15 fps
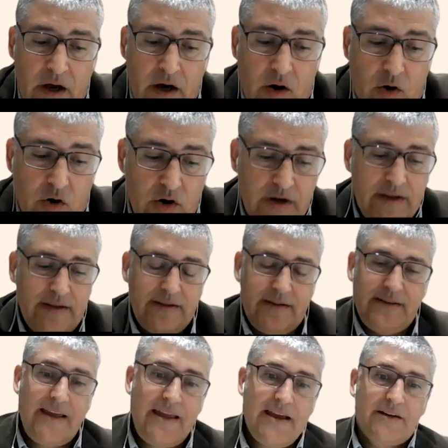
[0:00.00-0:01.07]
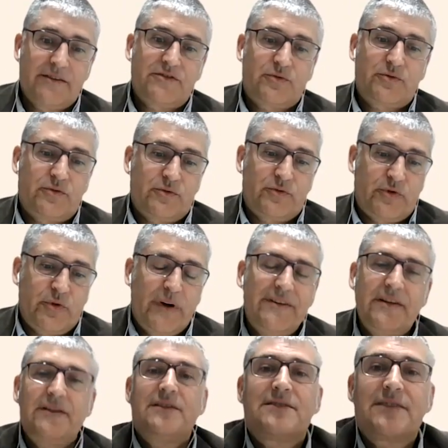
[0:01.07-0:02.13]
or they are
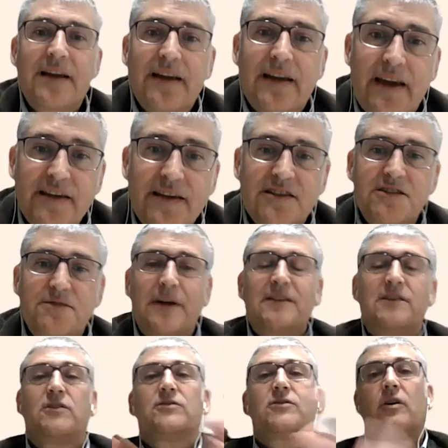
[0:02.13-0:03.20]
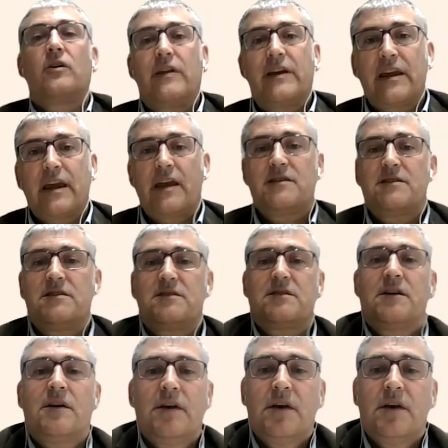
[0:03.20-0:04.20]
treating some cases but not other cases.